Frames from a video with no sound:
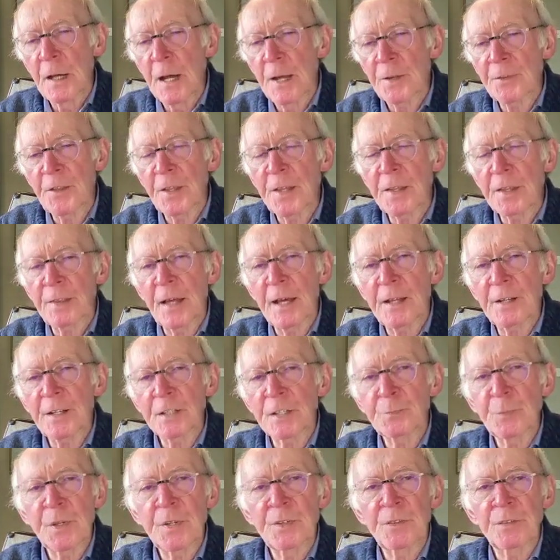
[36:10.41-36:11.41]
I think that
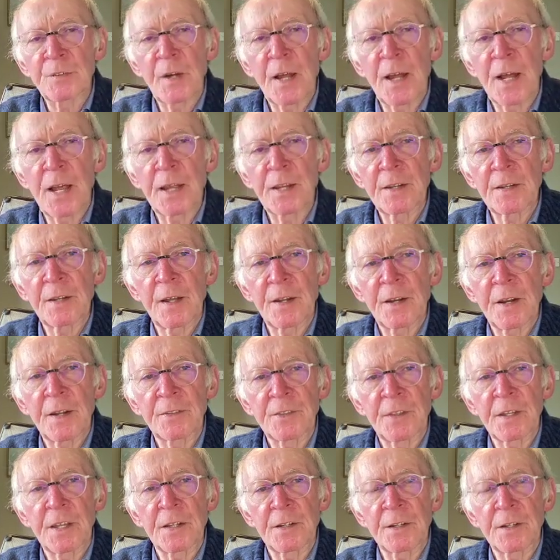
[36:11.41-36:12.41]
has been tried, and
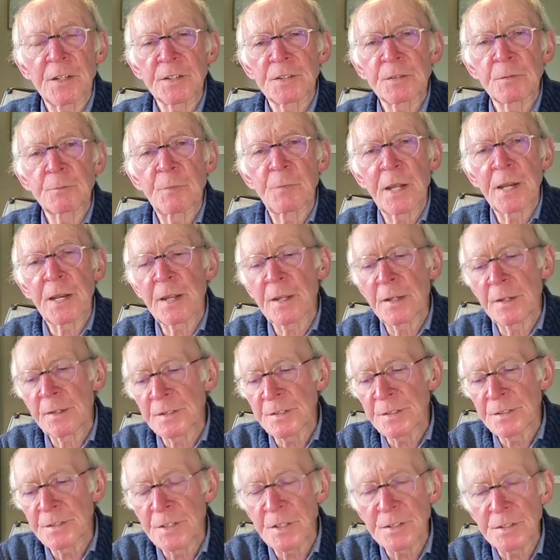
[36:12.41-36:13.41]
I think it has in many
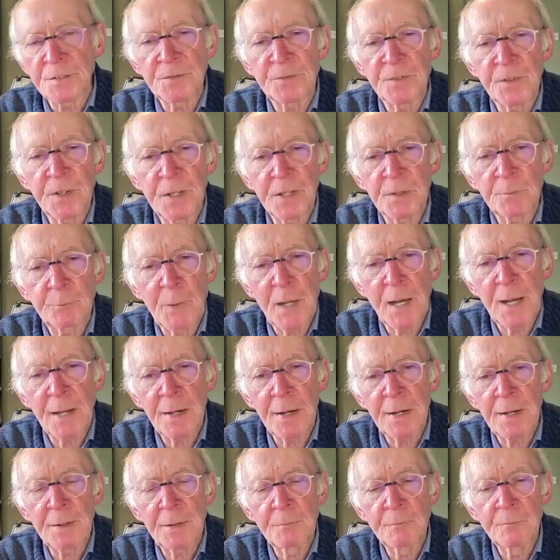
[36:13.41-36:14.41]
instances failed
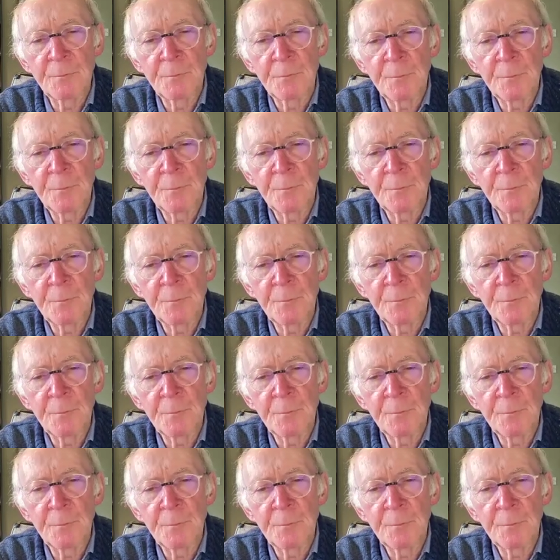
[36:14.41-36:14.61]
badly.